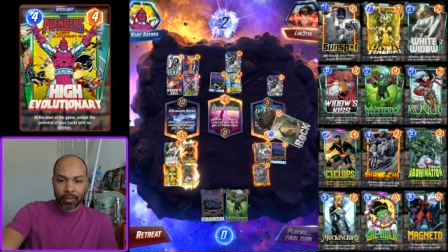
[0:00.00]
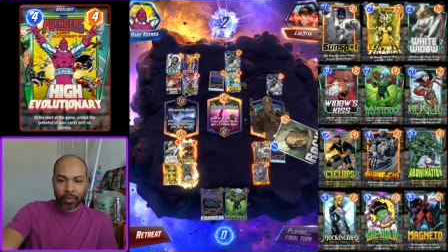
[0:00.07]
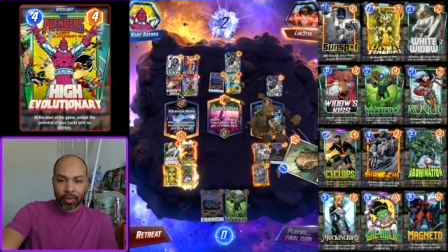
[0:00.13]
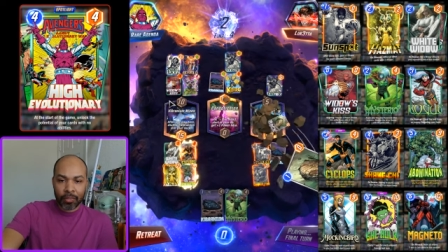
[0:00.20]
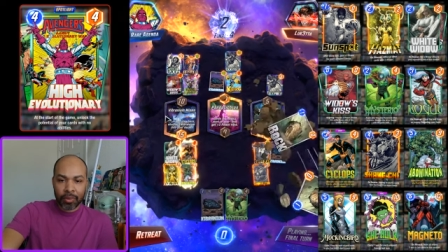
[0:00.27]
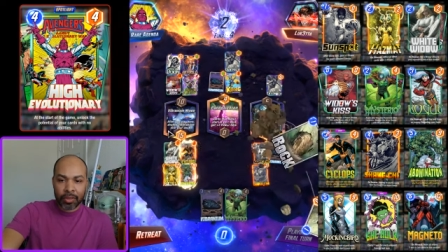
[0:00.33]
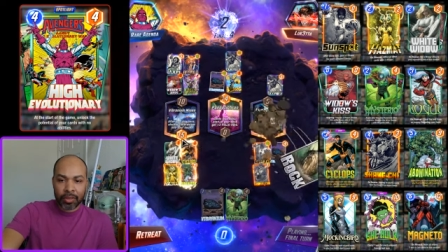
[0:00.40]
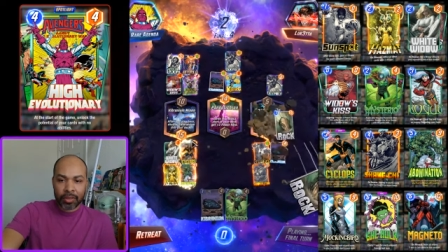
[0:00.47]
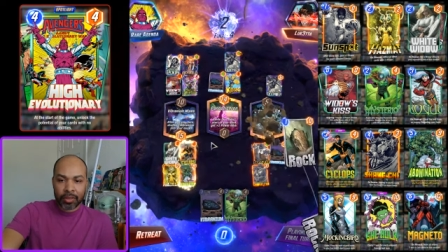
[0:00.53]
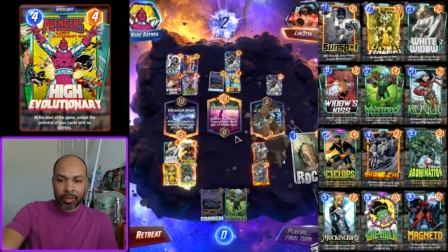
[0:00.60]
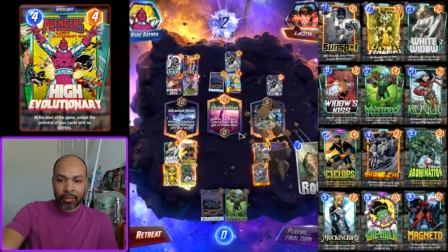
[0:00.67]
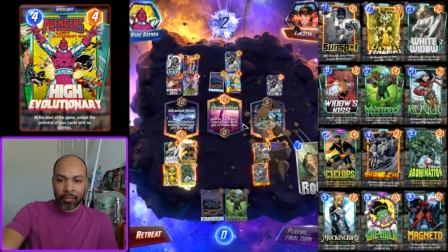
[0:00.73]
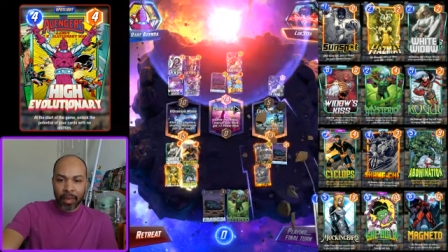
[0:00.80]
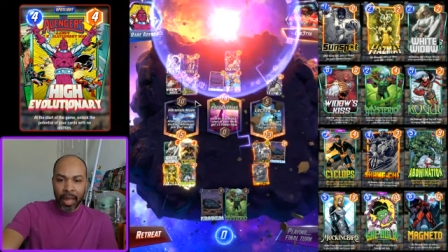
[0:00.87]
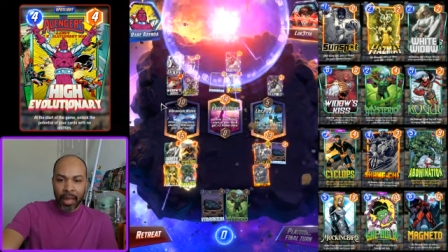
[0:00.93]
We put
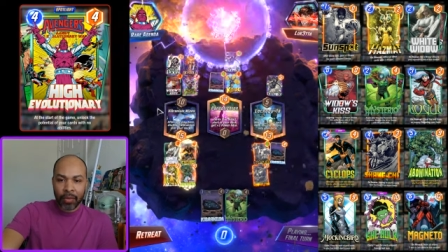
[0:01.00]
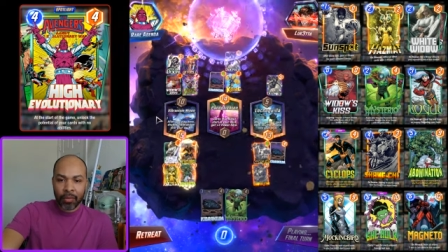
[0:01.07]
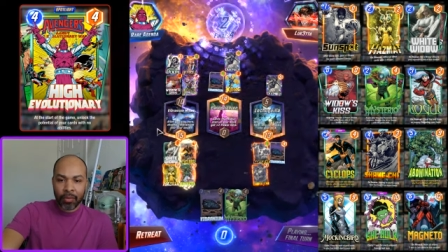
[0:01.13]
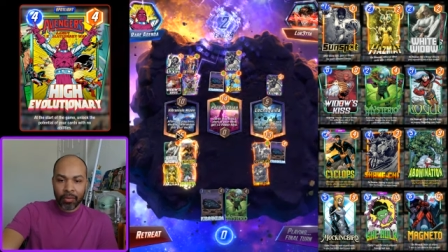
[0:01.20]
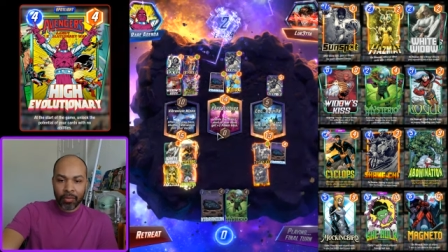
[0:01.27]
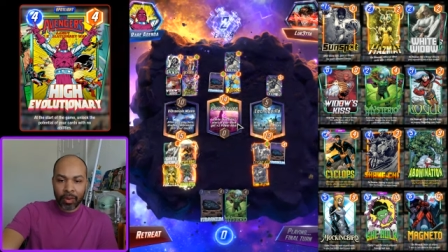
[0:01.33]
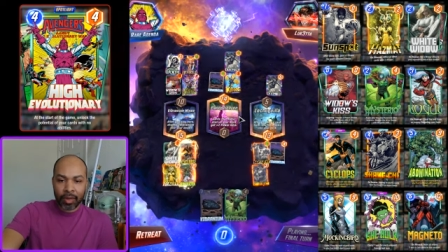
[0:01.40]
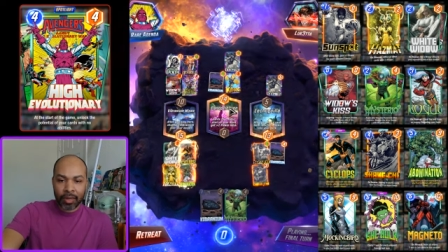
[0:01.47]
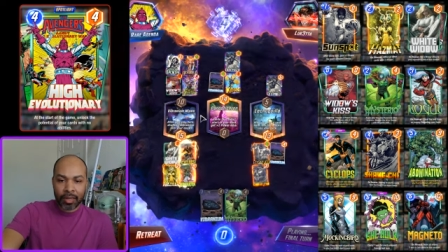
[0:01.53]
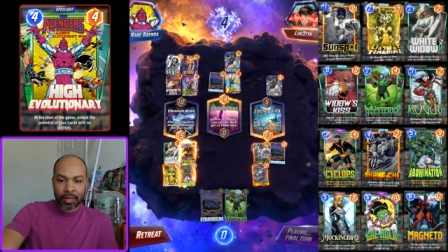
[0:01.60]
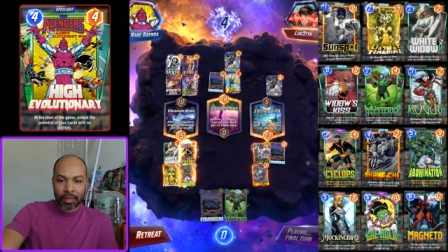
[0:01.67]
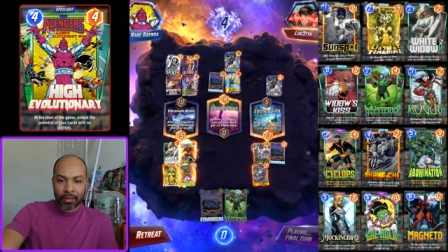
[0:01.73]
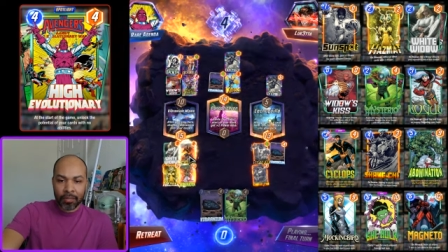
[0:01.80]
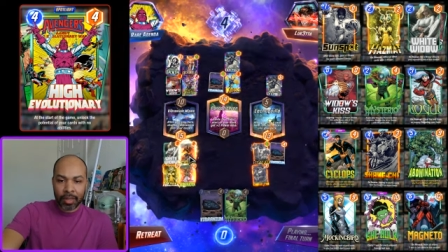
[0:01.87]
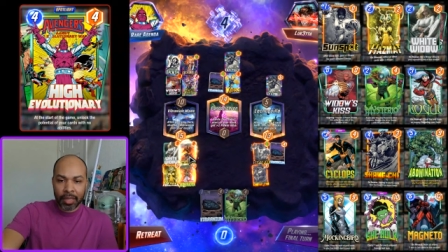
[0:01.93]
the power where it
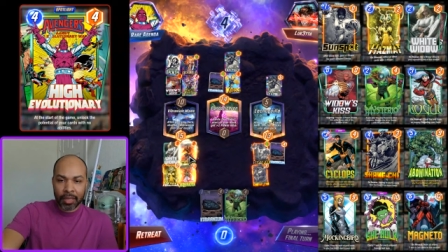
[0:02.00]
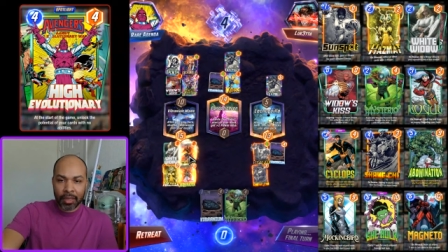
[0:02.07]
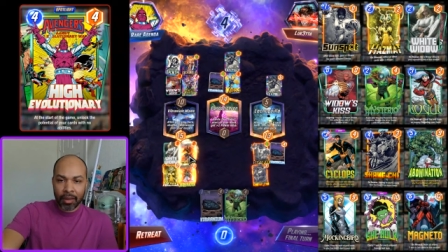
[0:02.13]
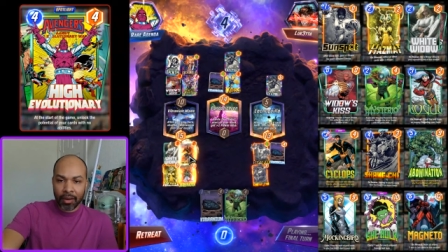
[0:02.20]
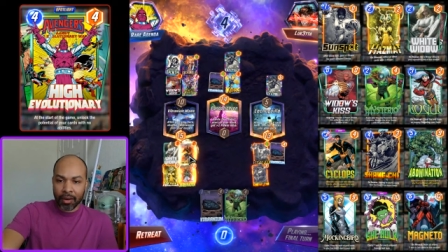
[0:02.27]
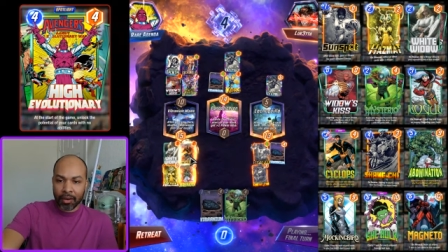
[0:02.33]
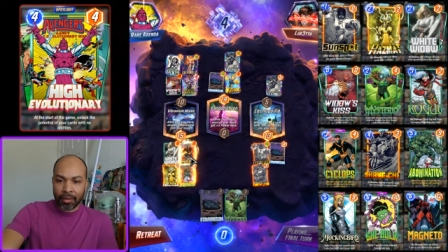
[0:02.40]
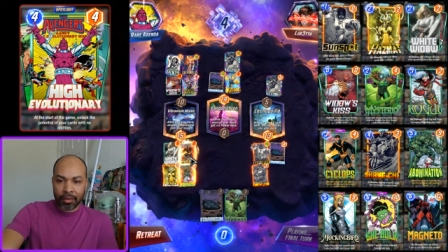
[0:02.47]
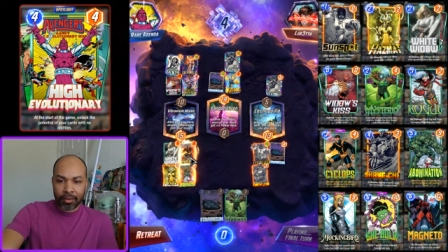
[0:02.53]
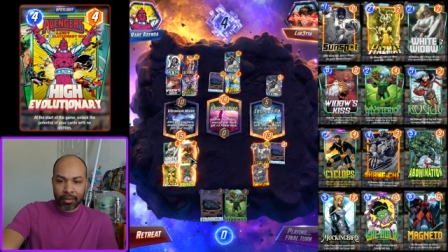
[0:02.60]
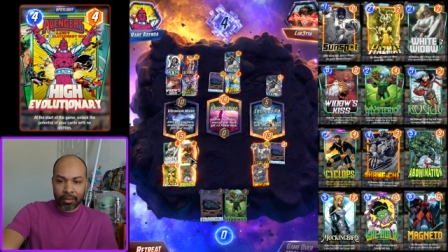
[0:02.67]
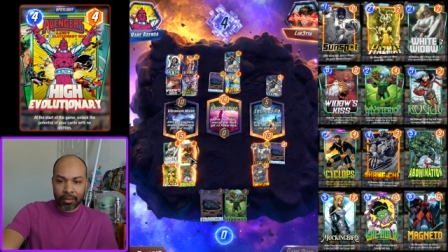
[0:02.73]
needed to be, our